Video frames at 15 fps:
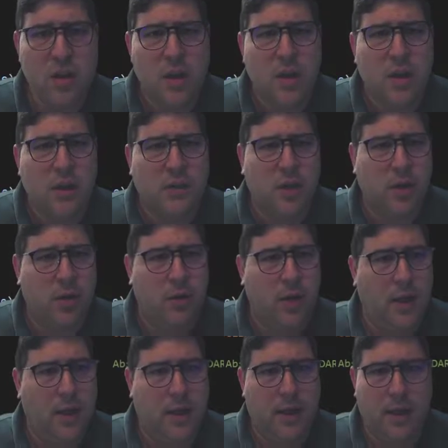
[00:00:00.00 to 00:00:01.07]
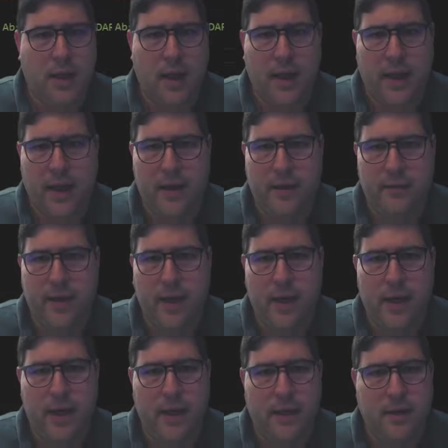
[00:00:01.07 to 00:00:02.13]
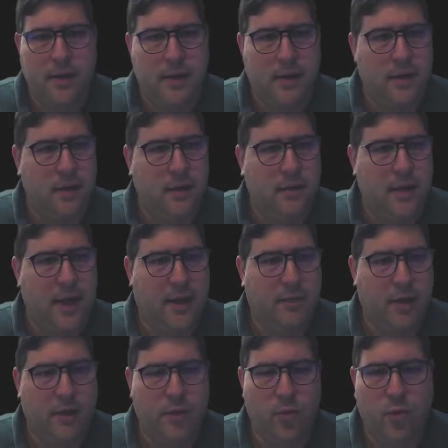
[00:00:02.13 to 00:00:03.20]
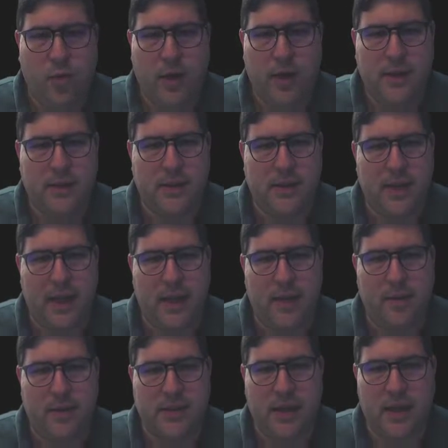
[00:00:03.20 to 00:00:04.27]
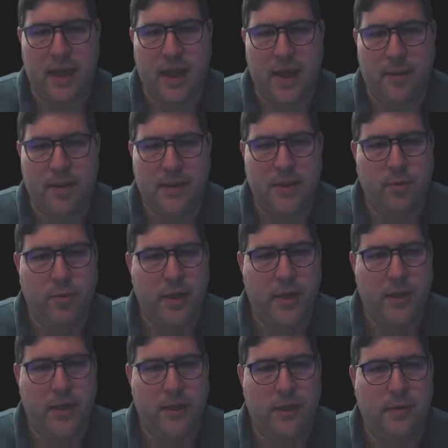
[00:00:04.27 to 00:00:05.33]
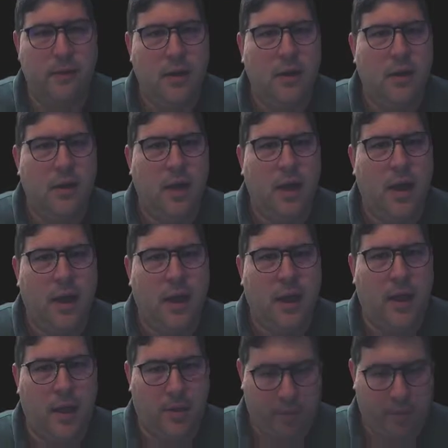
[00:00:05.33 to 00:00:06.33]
So I have gone and gotten rid of the warnings, just added the missing comments that were needed. Other